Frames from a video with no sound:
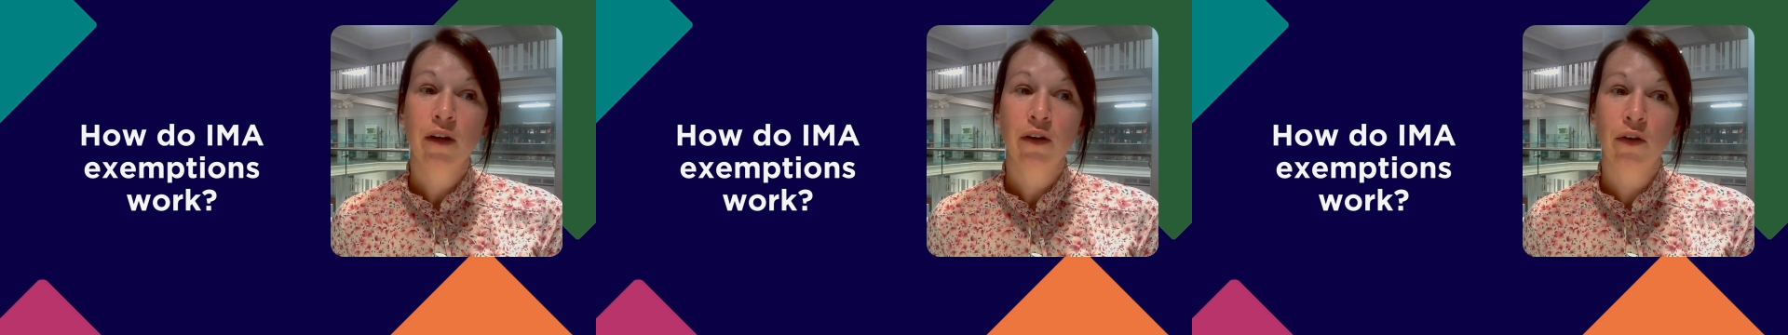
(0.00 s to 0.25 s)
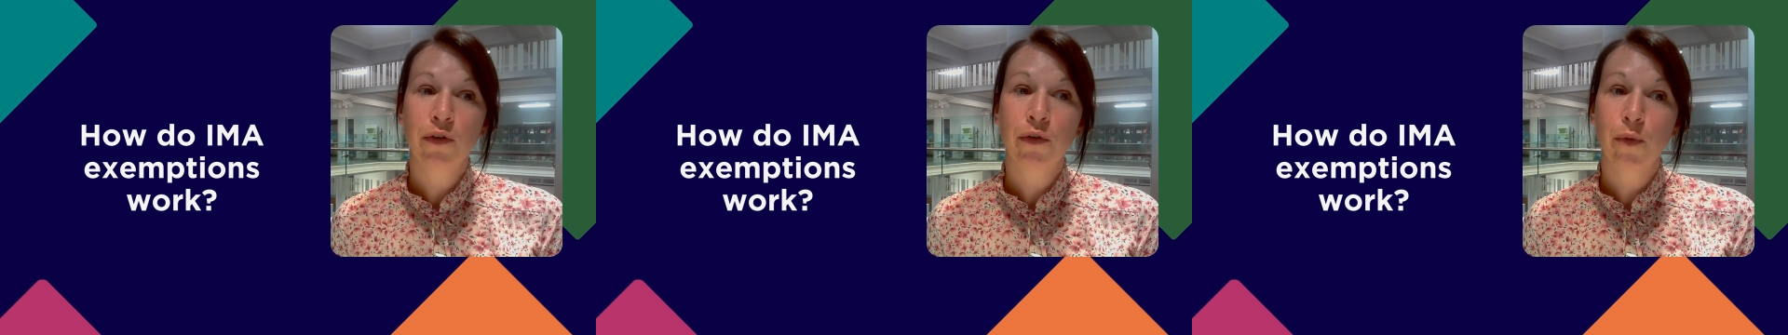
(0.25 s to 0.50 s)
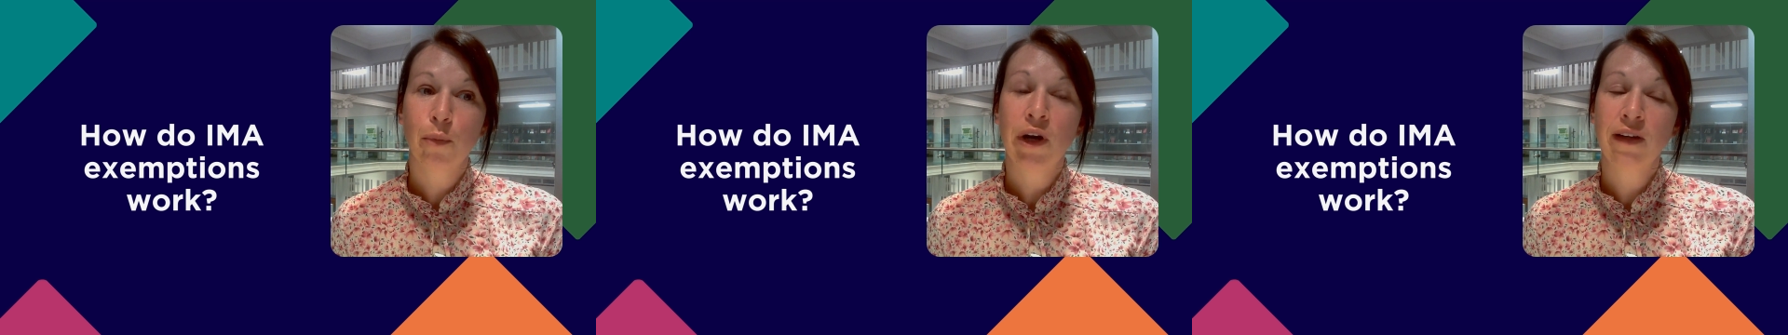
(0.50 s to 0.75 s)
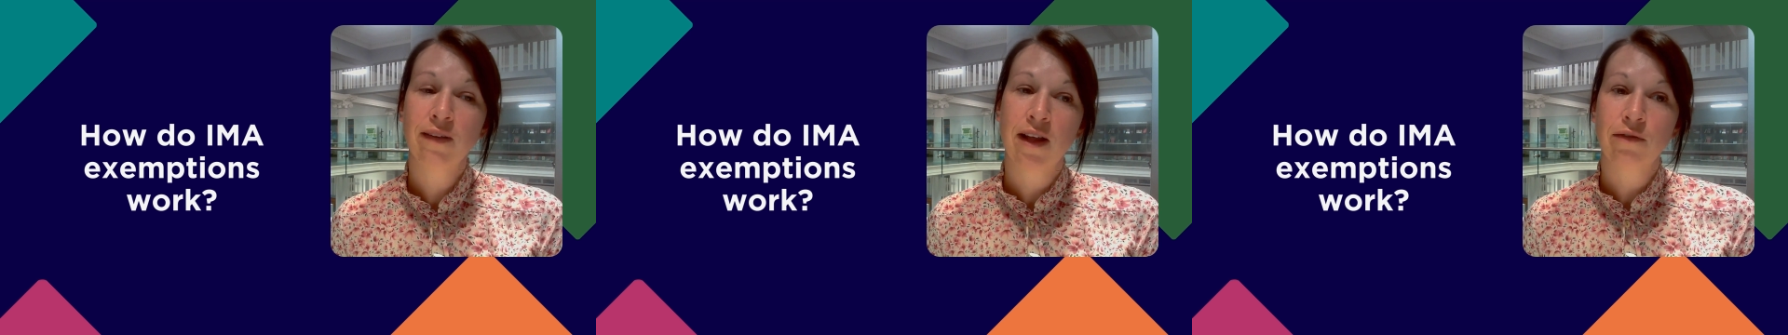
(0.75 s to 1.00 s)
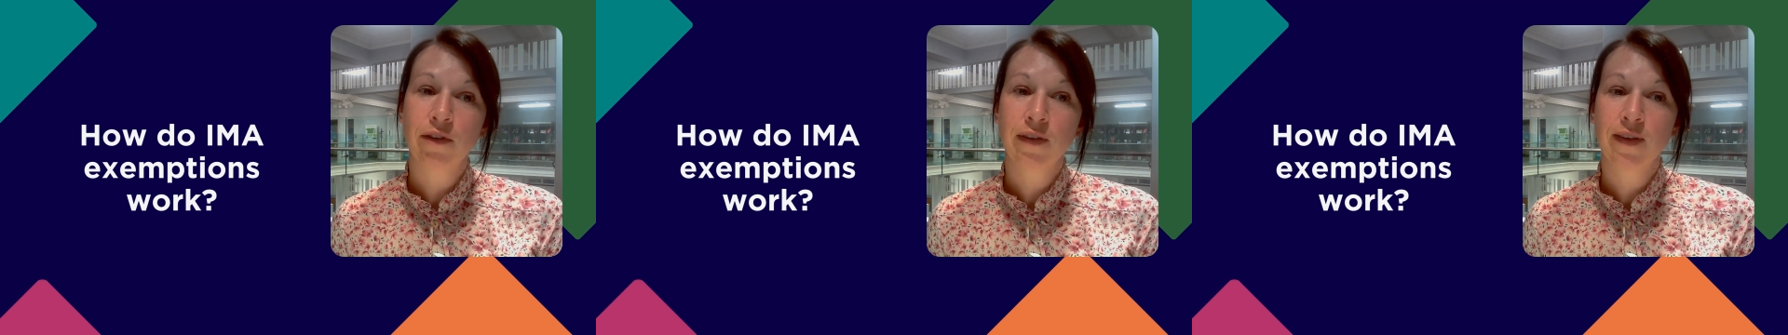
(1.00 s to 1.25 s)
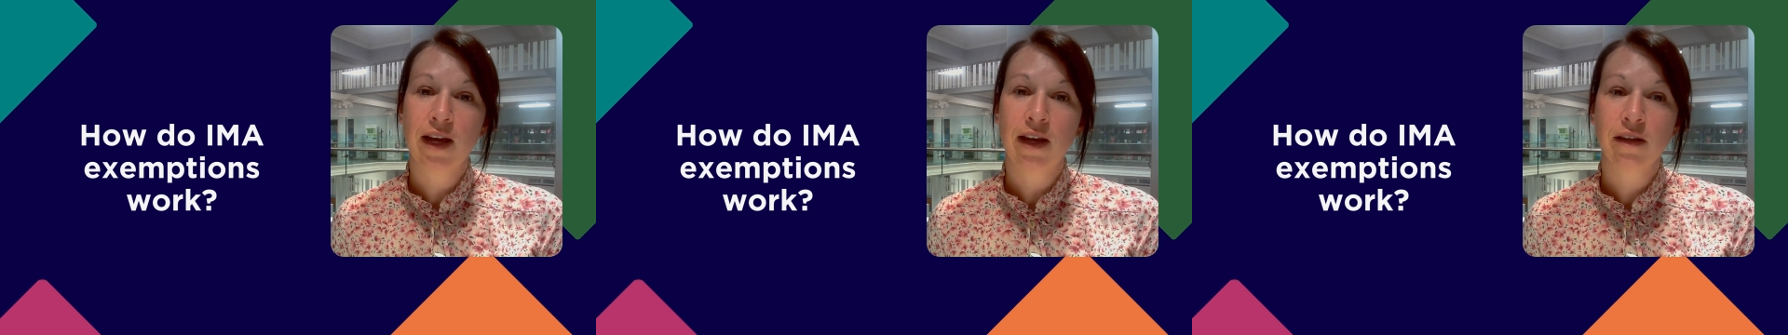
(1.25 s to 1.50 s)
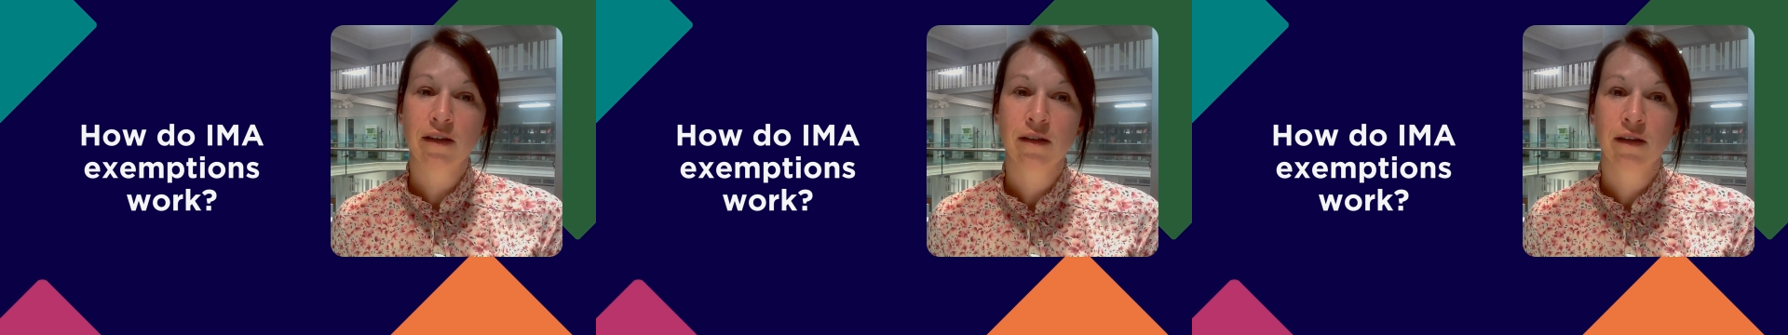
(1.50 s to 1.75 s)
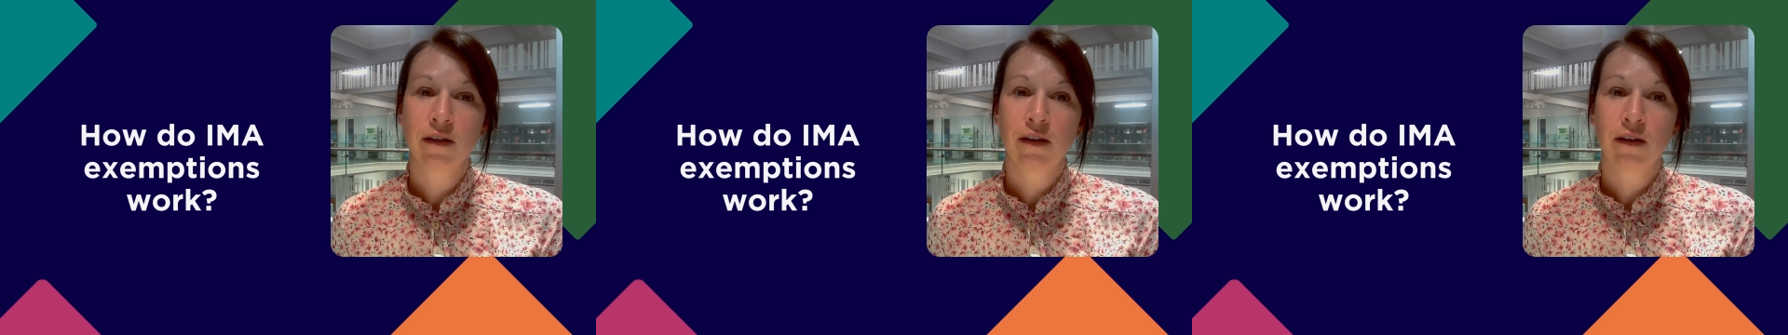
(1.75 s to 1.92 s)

alter the price level set.